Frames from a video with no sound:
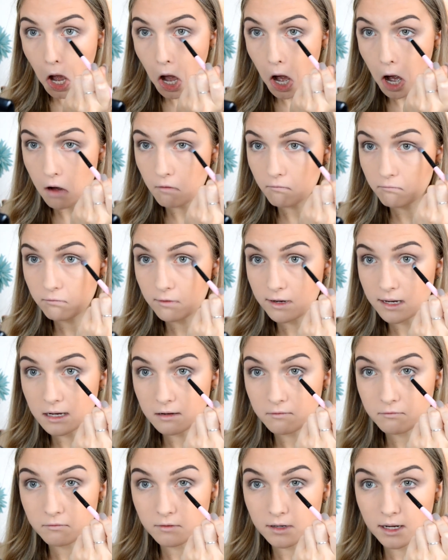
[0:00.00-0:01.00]
I really
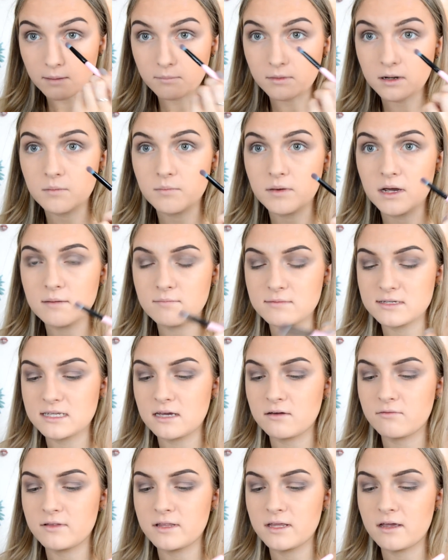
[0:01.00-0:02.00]
feel like I'm gonna poke
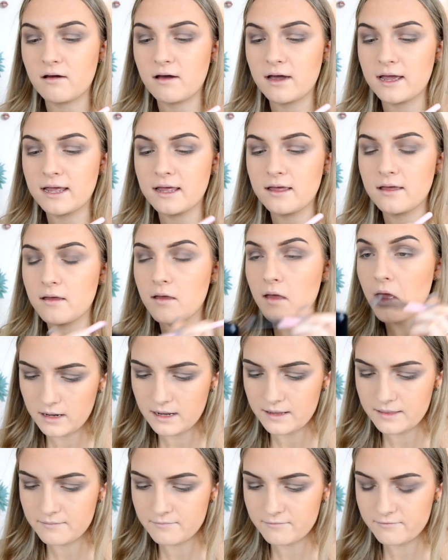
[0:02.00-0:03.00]
myself in the eye.
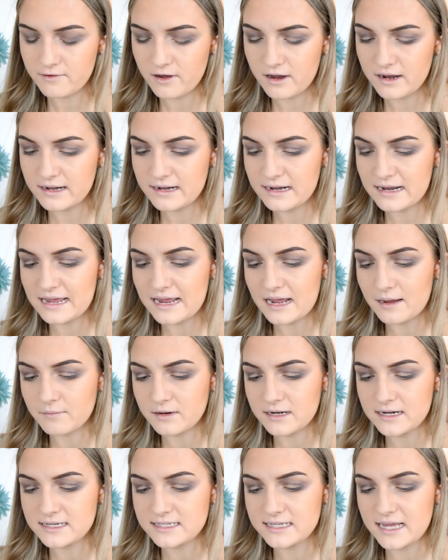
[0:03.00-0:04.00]
And then finally I'm
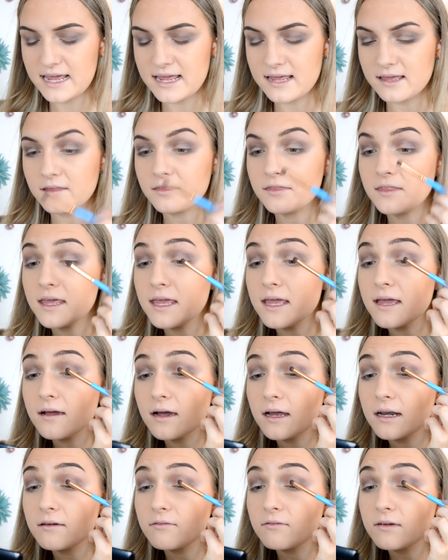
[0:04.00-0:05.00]
going to take the
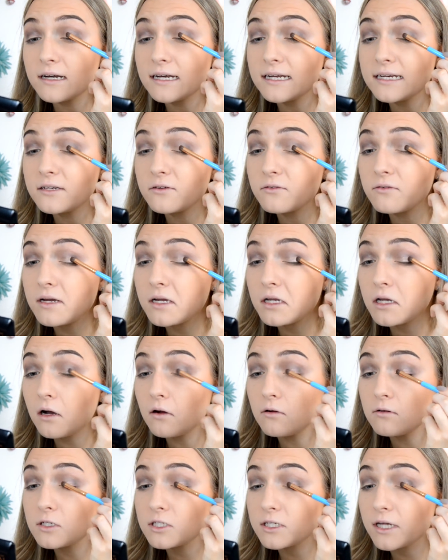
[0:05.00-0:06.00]
kind of glittery
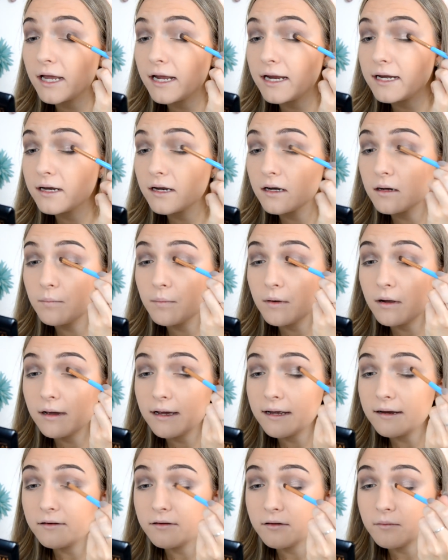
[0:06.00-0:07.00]
gold shade and apply
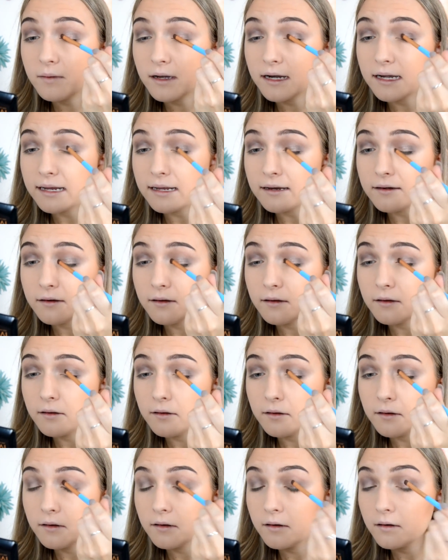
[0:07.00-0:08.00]
it to my lid.
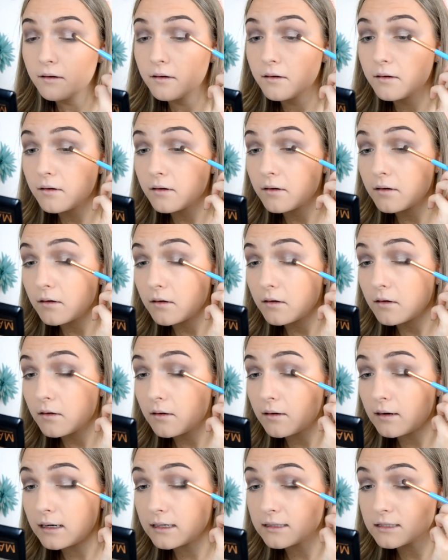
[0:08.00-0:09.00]

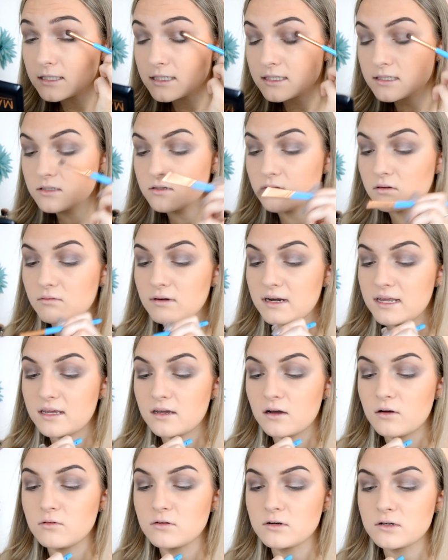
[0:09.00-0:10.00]
Actually, it's not really
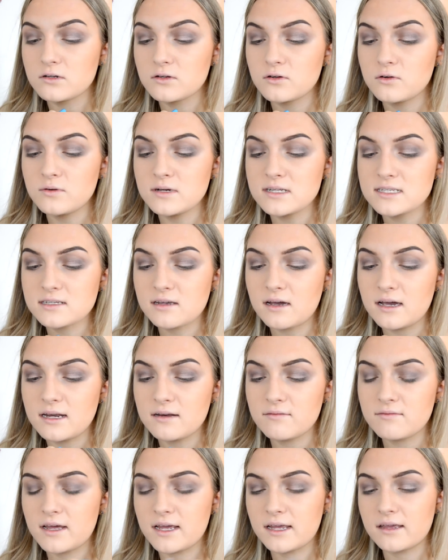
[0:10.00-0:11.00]
gold at all, it's kind
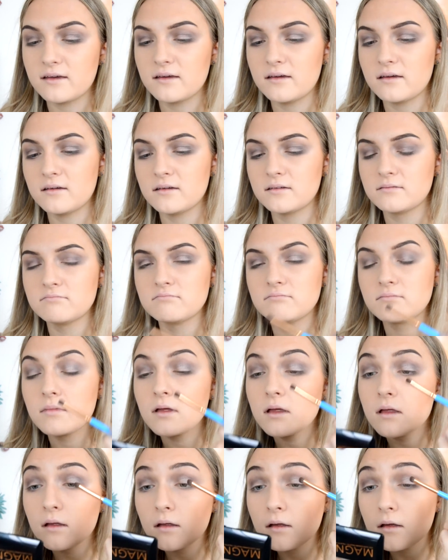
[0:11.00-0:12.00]
of like a
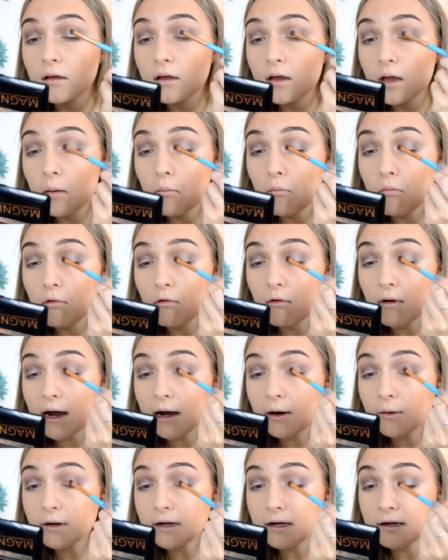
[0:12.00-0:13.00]

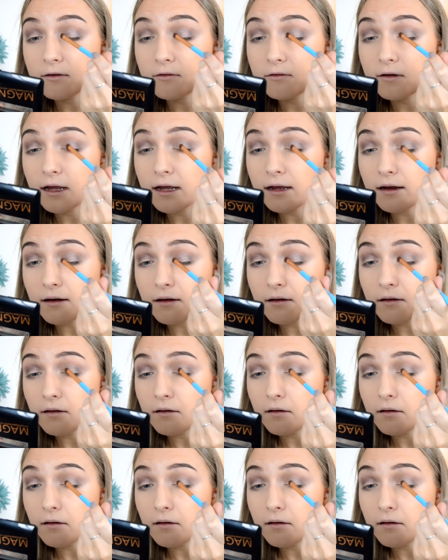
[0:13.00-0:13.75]
brownie shade.